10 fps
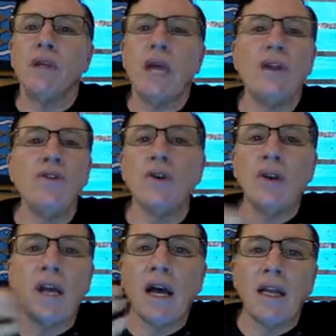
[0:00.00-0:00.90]
and you're
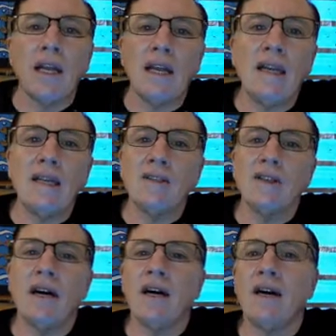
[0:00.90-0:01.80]
not a
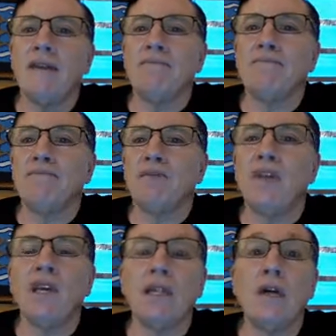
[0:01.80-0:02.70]

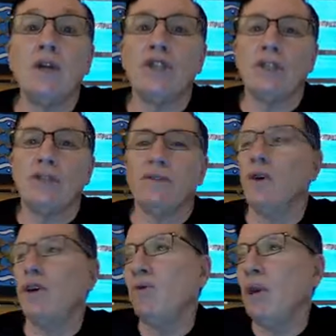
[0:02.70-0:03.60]
theologian,
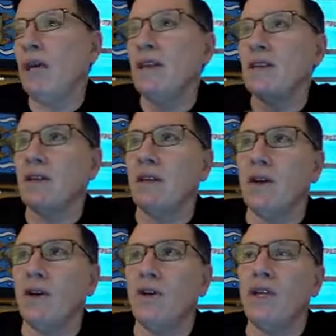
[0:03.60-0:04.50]
or you read this
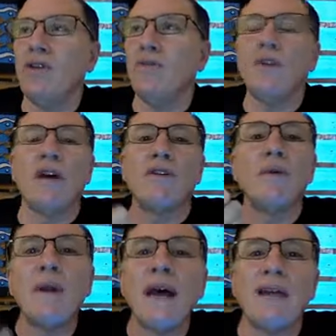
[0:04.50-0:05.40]
alone, and you've never
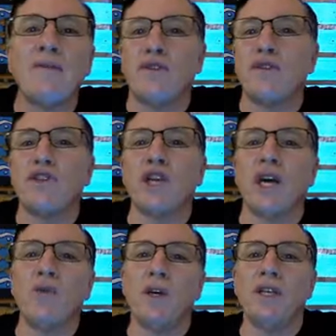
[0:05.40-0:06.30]
read 1
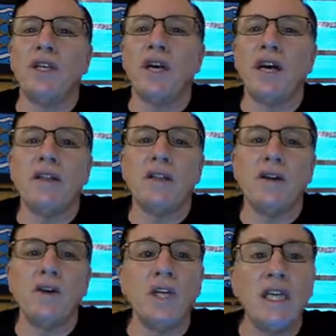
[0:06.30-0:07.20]
John 1:9
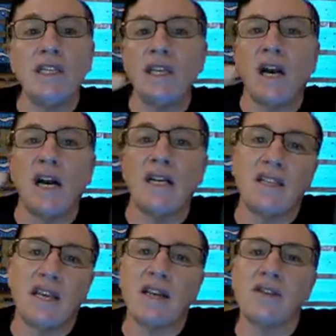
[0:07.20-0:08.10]
alone in
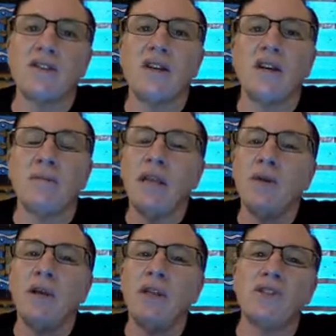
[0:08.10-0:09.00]
context. By the
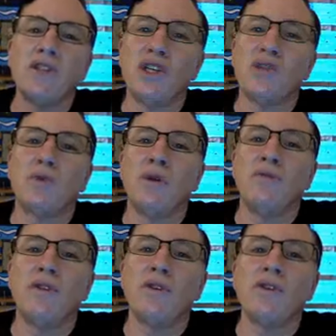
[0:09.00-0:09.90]
way, this is just one
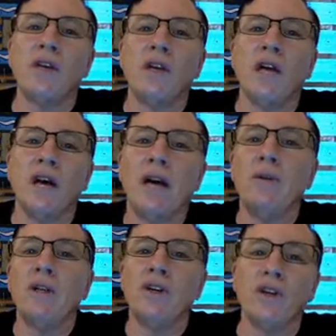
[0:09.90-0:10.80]
verse. I
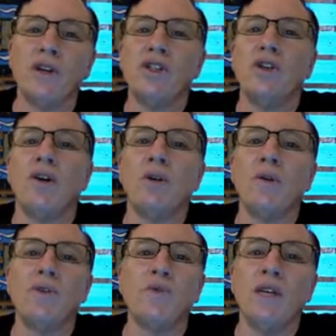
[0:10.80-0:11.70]
would encourage you to
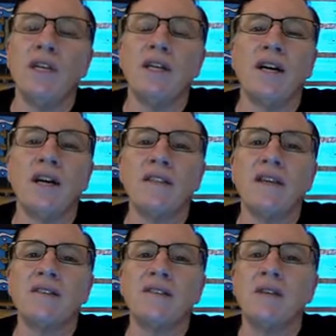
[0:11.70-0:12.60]
always read in
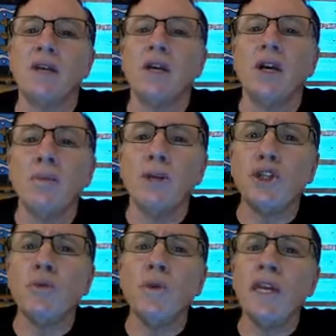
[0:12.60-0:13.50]
context. But
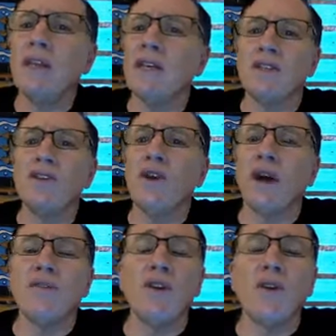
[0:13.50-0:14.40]
you read this, and you
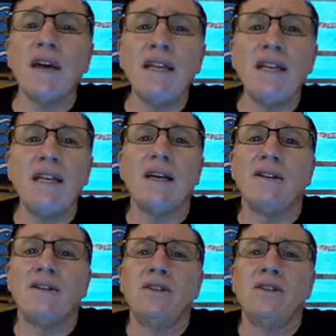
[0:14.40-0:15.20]
have no idea